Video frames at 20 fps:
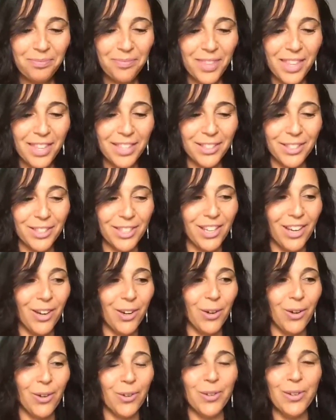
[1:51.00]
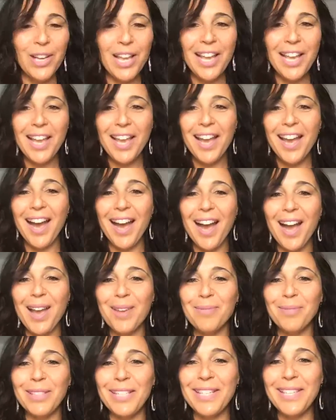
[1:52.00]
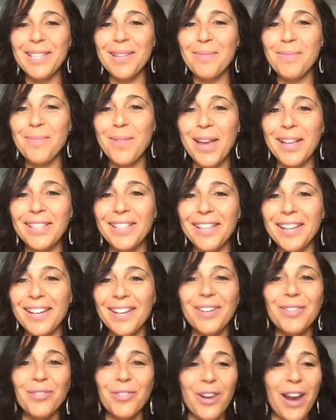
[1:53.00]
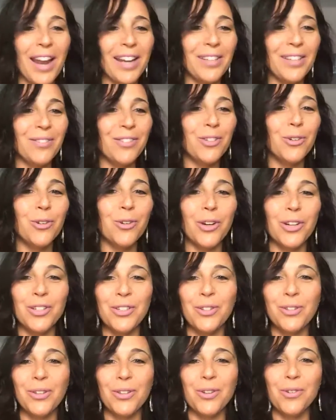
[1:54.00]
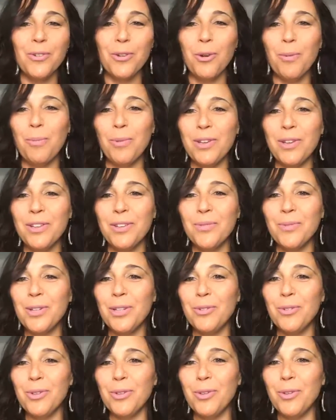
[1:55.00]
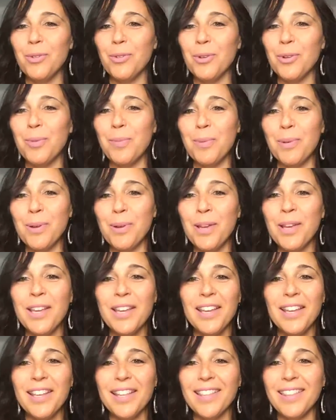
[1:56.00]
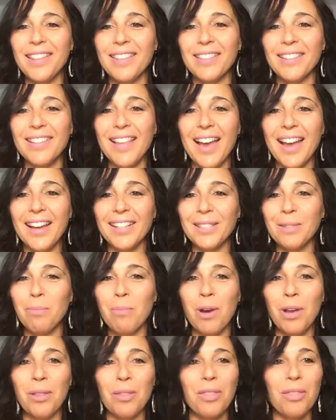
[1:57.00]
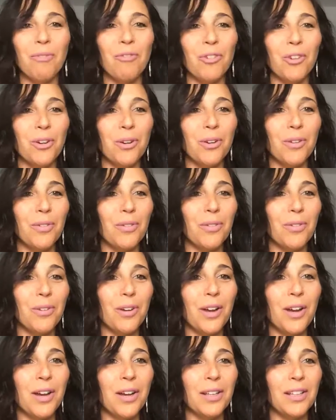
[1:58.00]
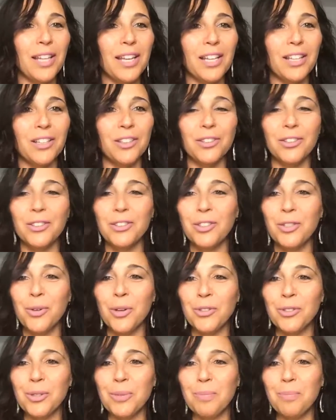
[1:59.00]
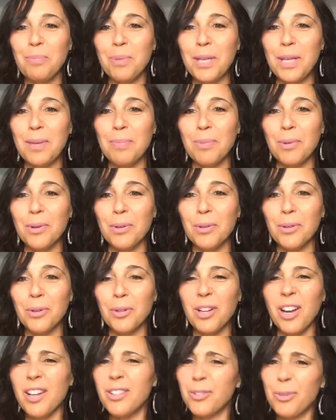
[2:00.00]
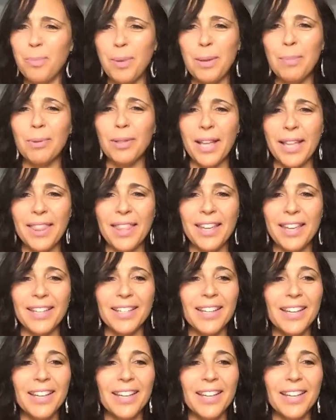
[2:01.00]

So I'm Lisa Meta. For any of you who are new to the group, we grew the group in the last month for like a good 200 people or 100 people, I think.